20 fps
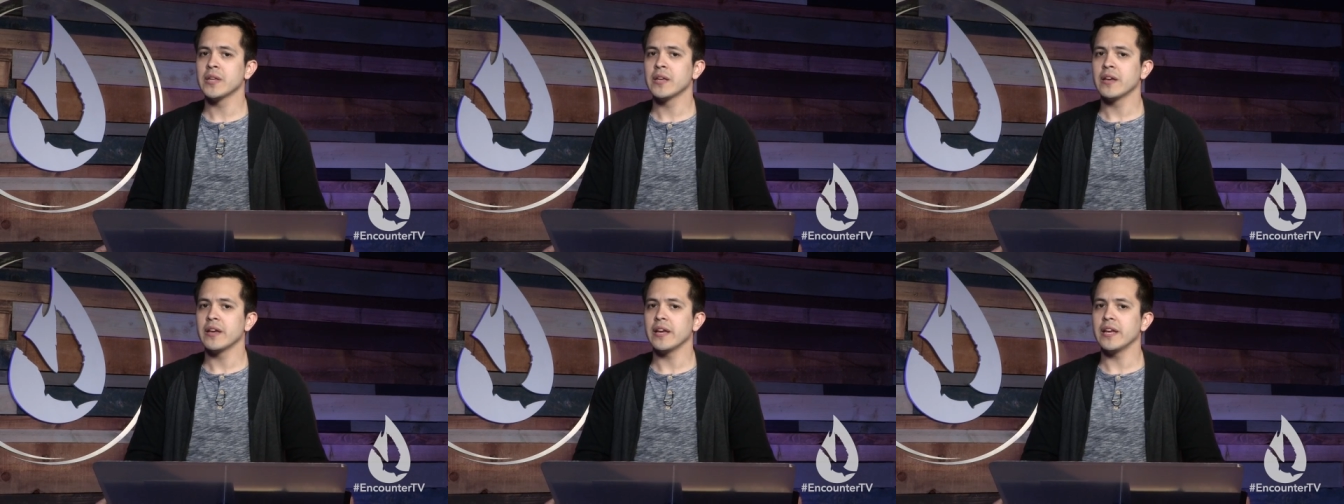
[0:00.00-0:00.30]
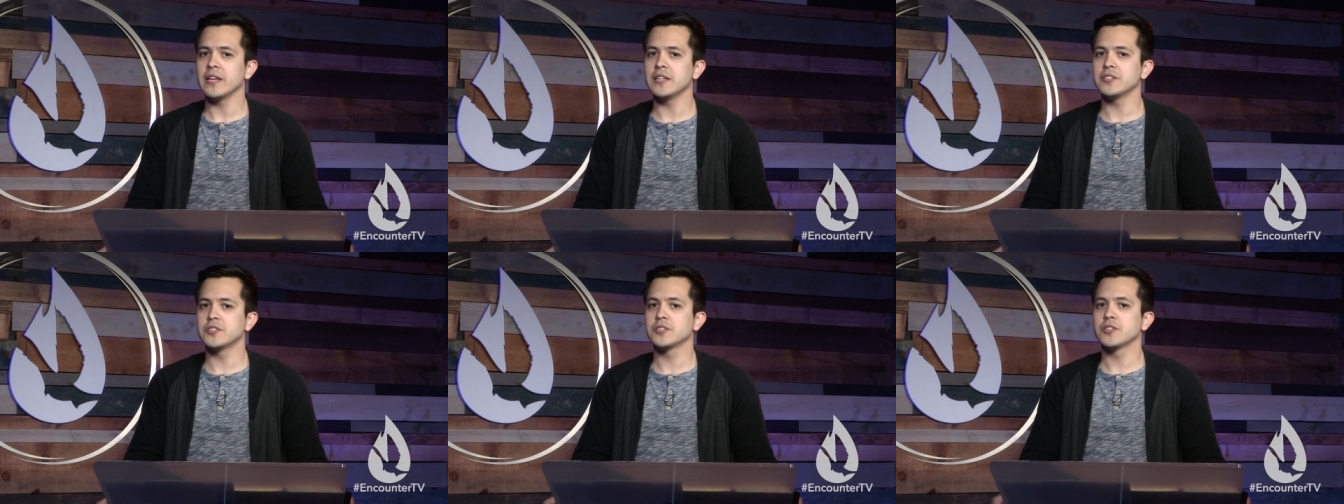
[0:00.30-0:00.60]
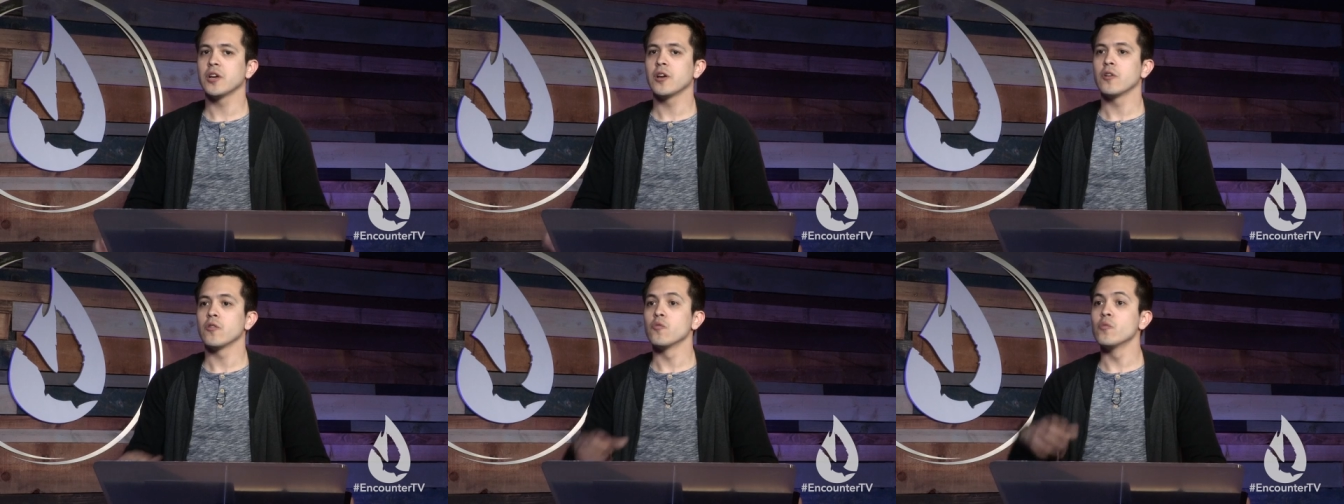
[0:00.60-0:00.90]
is
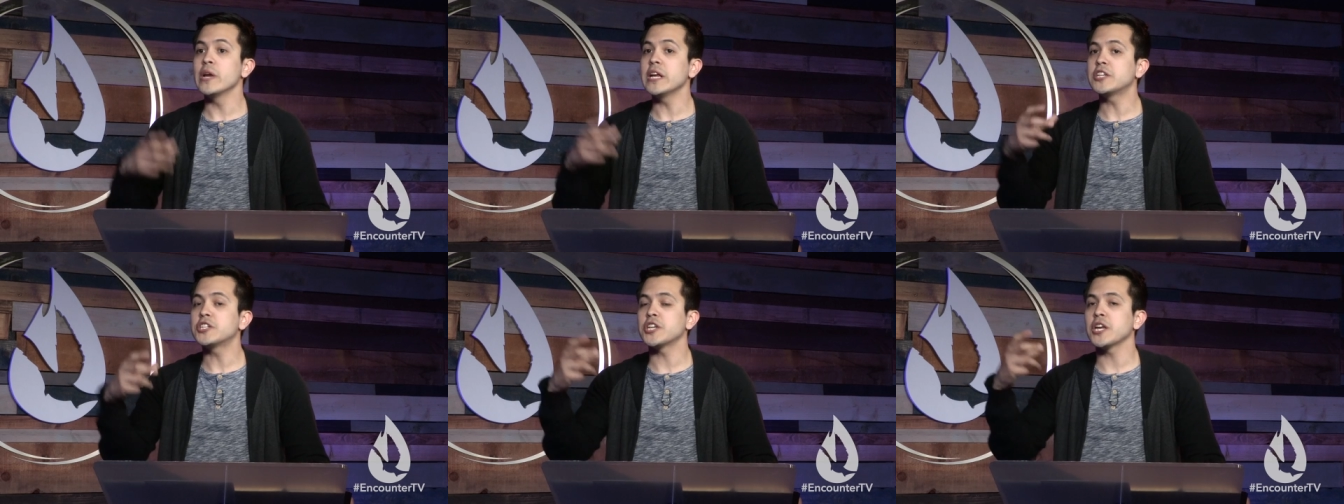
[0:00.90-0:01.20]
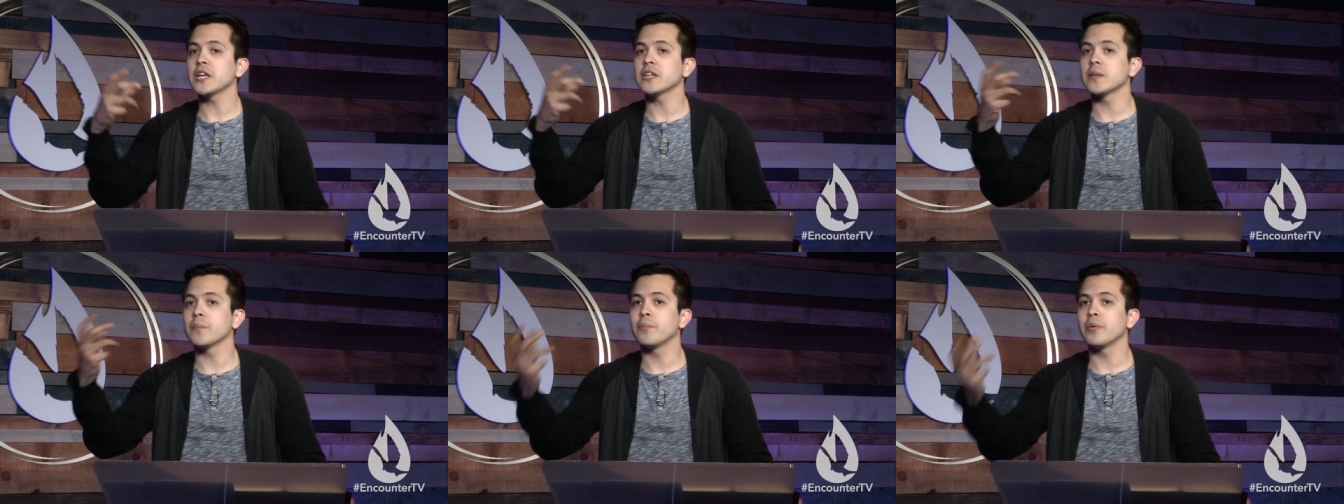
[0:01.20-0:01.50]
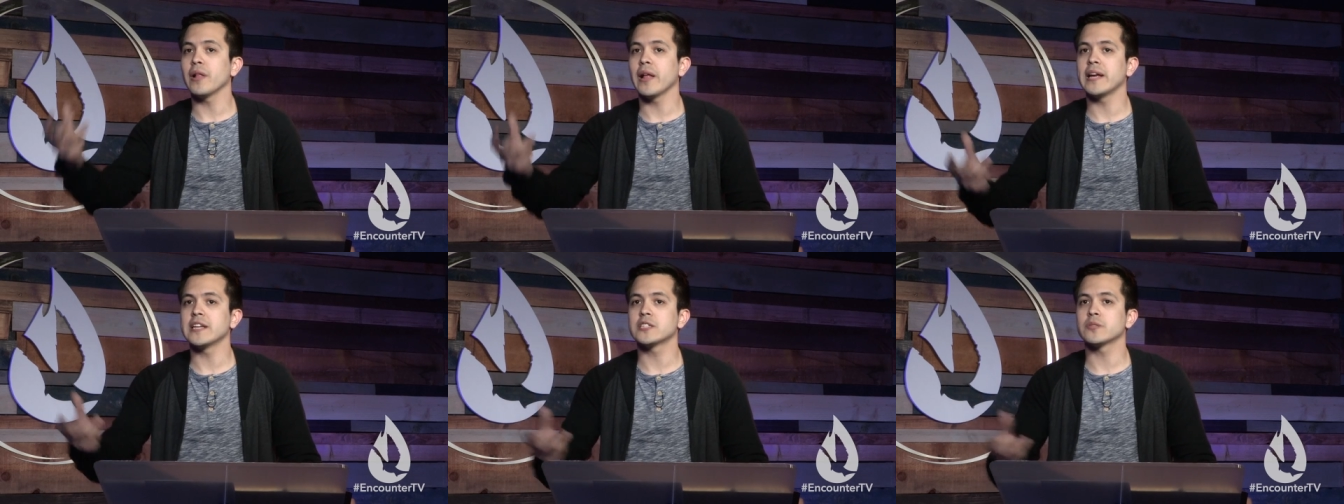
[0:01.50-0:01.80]
reaching the
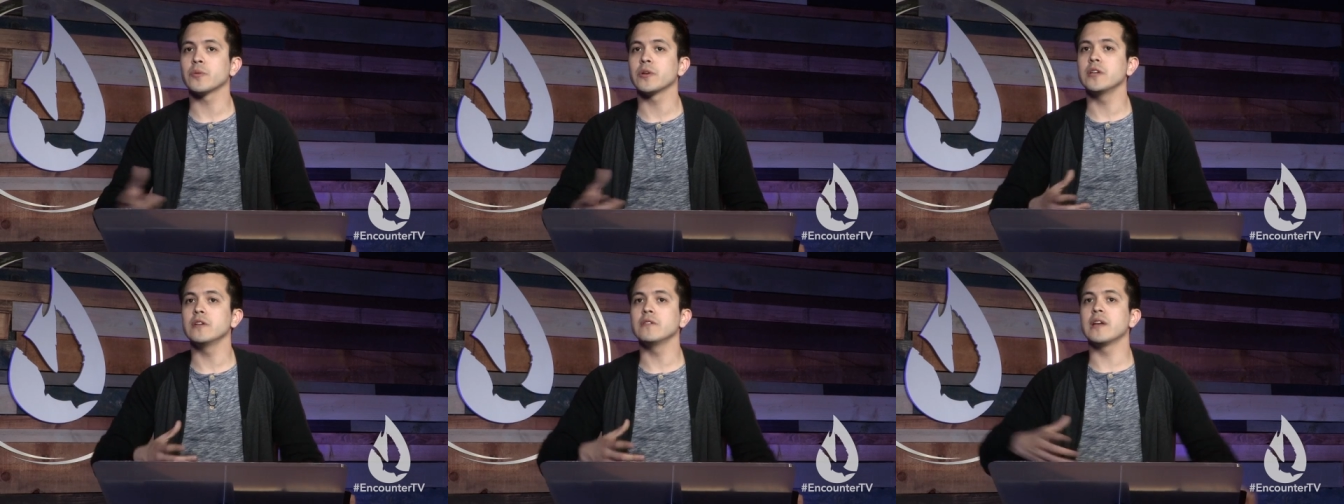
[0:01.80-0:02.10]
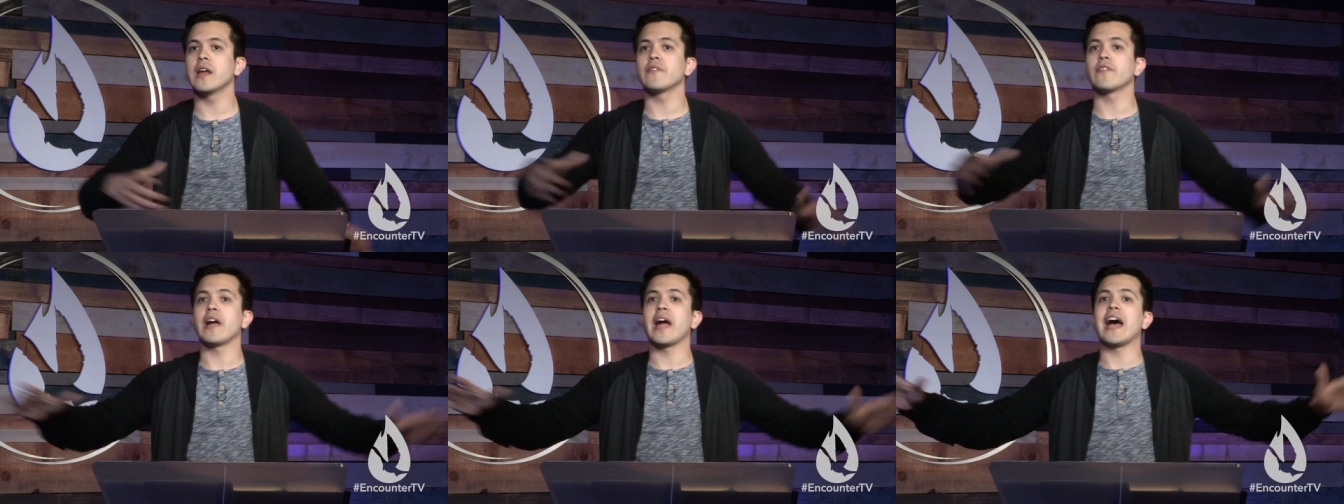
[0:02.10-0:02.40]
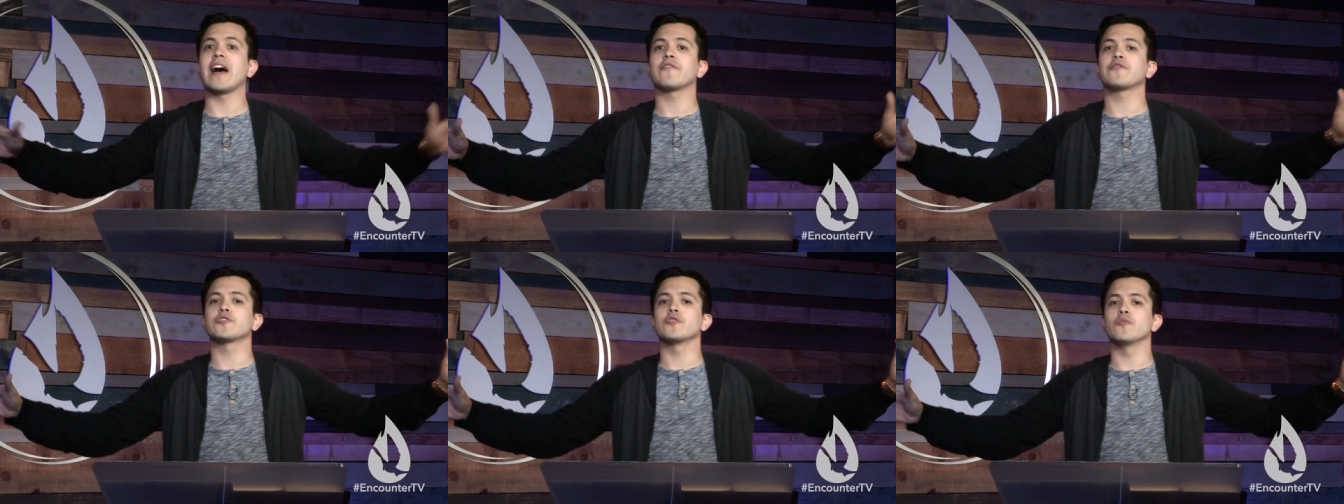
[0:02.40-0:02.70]
place where you never
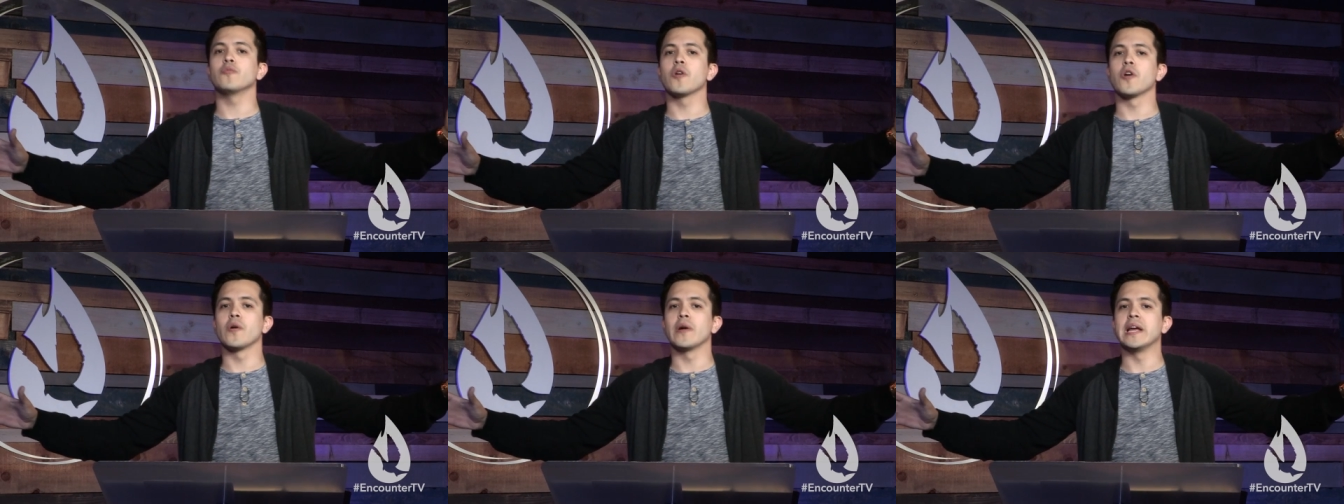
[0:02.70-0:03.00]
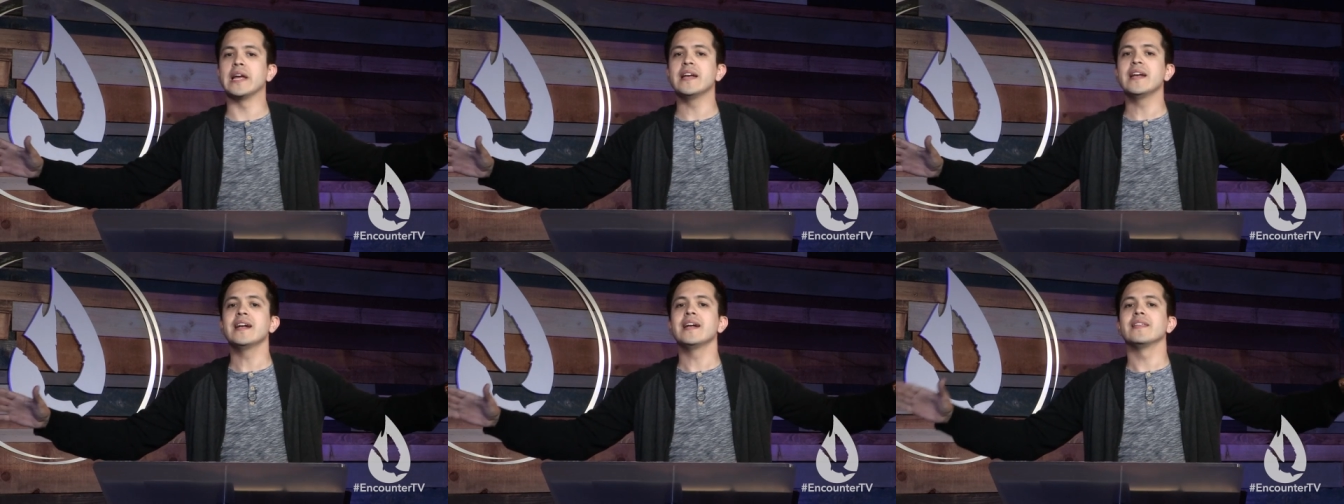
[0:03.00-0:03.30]
have to worry,